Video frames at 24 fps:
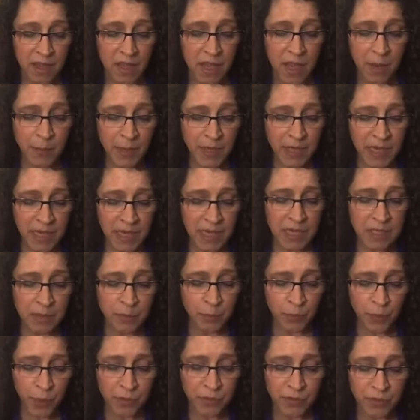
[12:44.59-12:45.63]
And we need
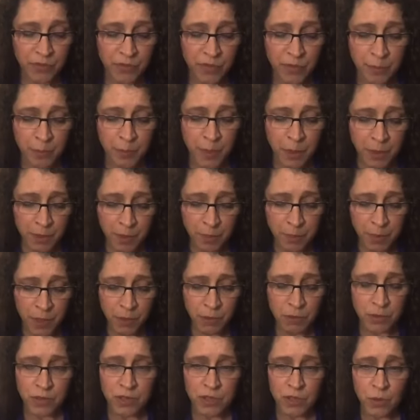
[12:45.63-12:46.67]
proof of
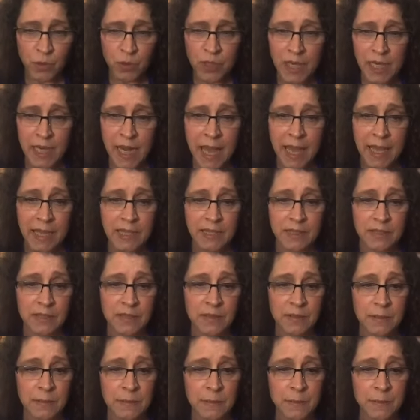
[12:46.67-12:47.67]
abuse or neglect.